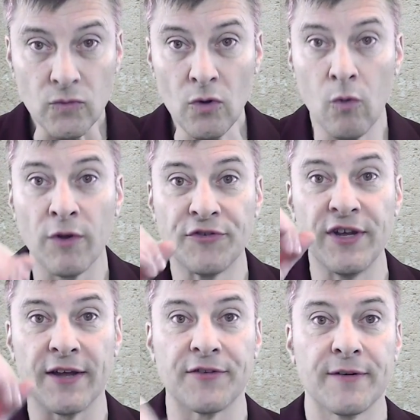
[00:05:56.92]
was
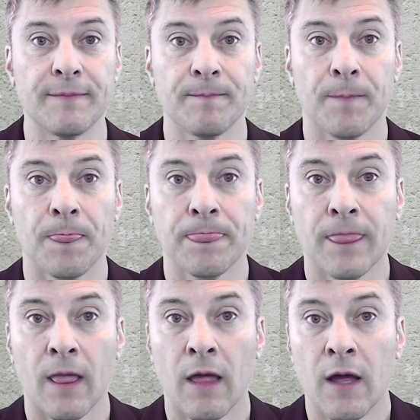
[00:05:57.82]
this.
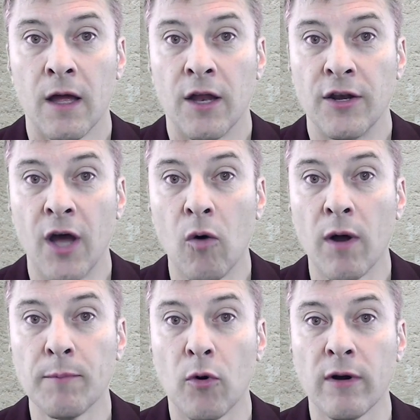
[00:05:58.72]
No
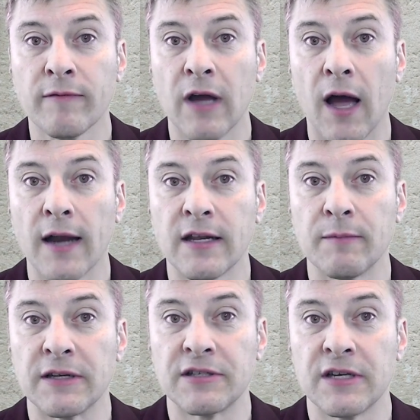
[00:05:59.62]
one born of God
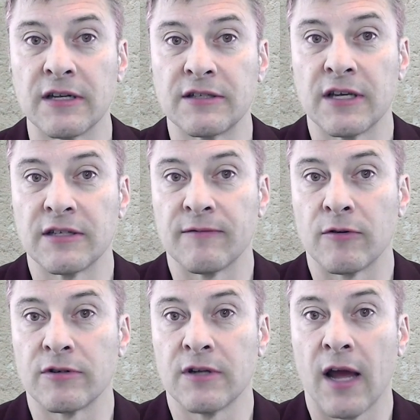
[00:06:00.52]
commits sin, it says in
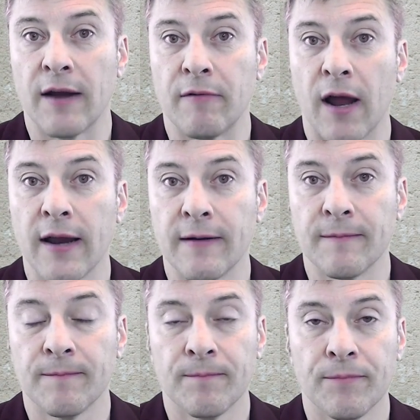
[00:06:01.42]
verse nine, right?
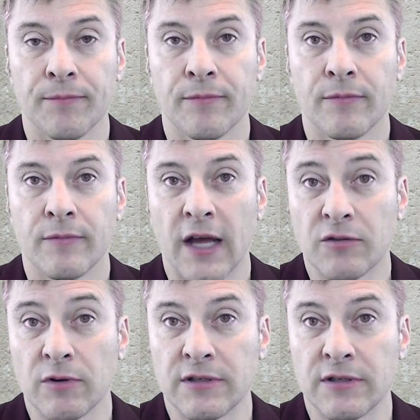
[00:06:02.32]
That's what it